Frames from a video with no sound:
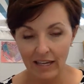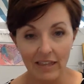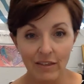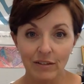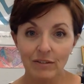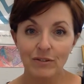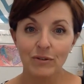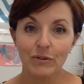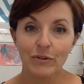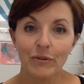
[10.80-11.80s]
Ethan
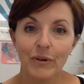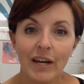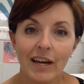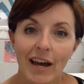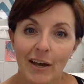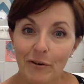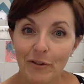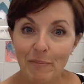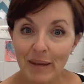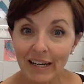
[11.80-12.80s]
to an
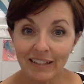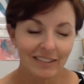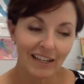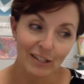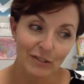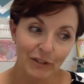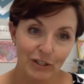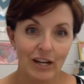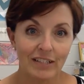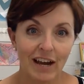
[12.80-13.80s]
orthopedic to get his foot
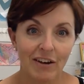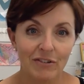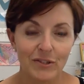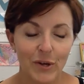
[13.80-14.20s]
checked out.